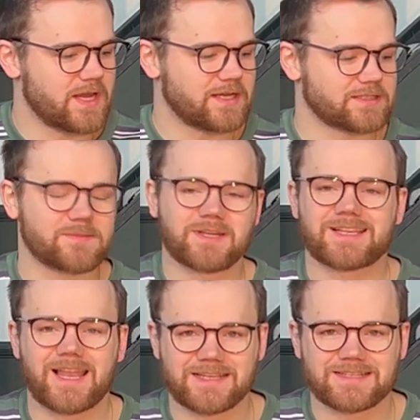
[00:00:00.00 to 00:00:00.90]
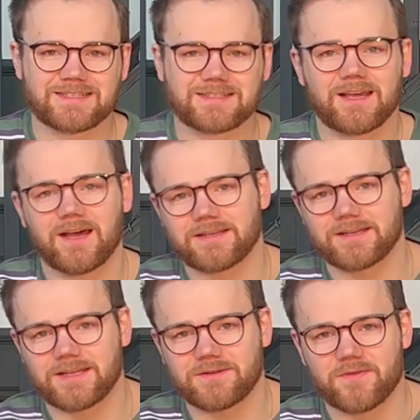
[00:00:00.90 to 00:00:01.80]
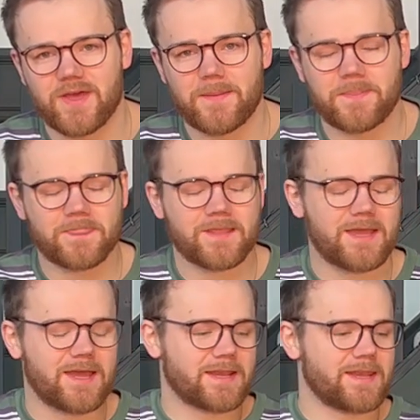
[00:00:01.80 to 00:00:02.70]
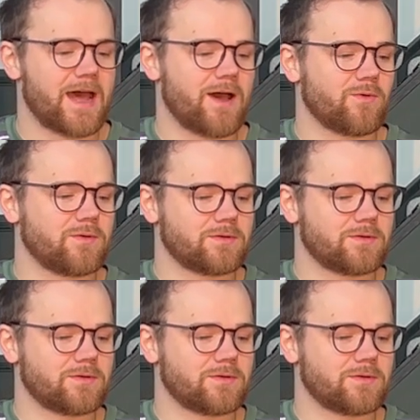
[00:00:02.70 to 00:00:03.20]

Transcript: and some nice leggings underneath there. Now,